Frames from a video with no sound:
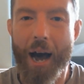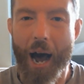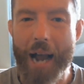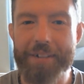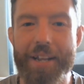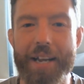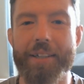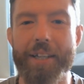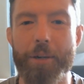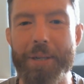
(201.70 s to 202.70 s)
I take it
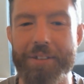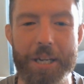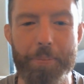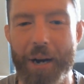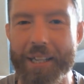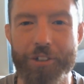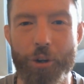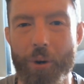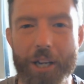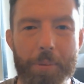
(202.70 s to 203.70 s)
a little bit deeper. I like to
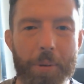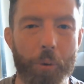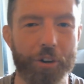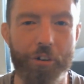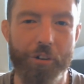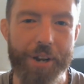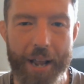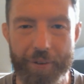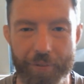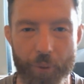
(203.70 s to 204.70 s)
go a little bit more
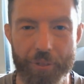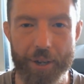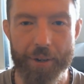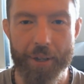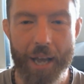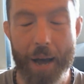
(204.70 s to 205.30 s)
creative with it.